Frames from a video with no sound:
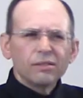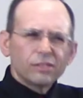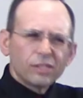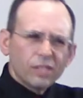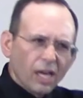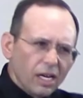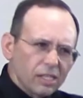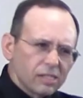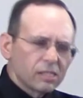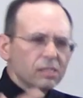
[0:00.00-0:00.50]

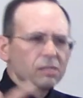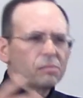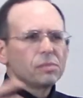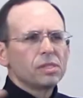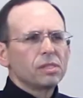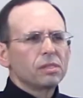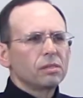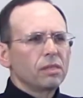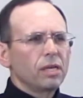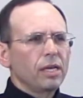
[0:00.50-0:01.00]
Customs
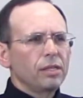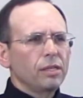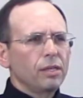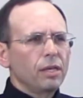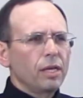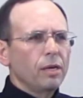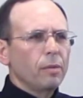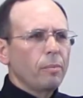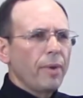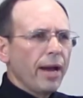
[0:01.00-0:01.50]
and
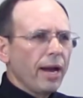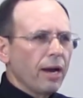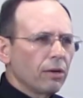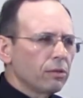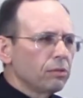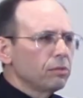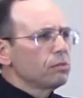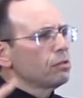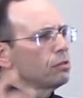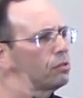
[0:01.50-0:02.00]

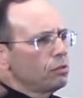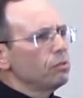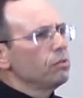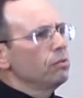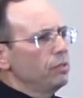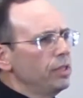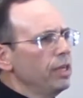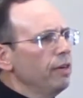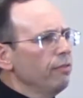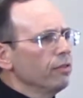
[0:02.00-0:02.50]
apparels
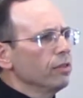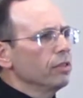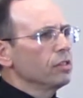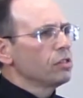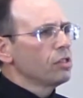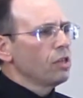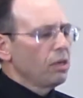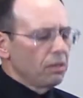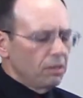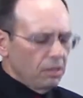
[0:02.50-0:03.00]
differ,
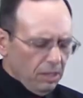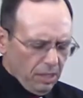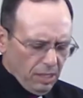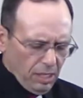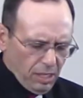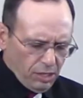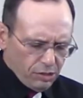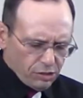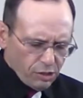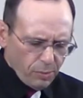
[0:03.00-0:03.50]
so
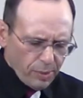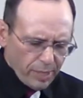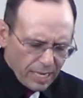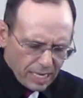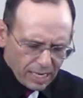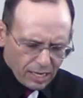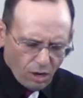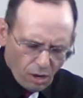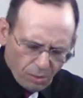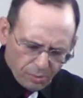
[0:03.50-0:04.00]
we need
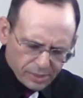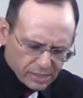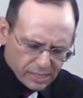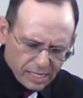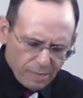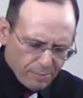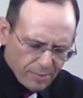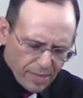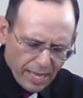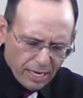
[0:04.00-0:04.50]
to always
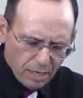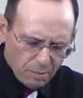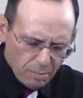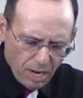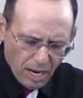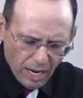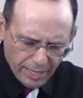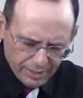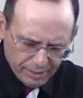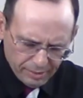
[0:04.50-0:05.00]
keep that in
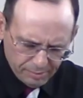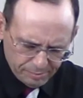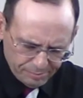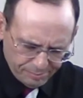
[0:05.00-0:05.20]
mind.